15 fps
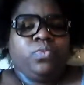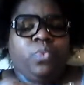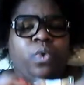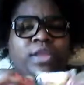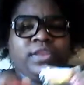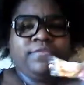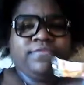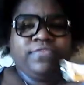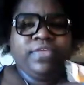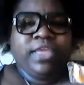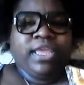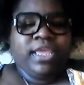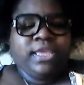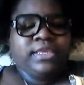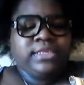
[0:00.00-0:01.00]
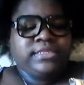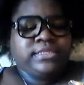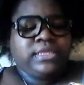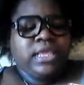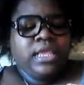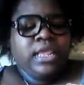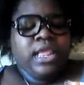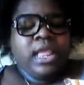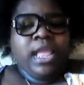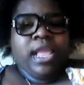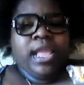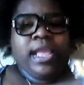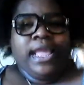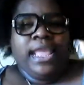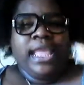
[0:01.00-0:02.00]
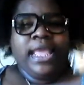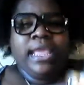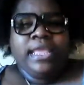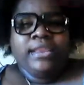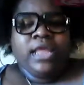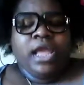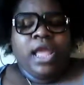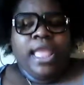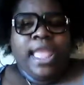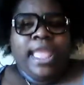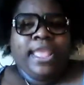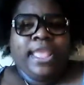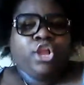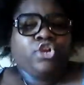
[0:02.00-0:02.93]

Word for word: one of these in a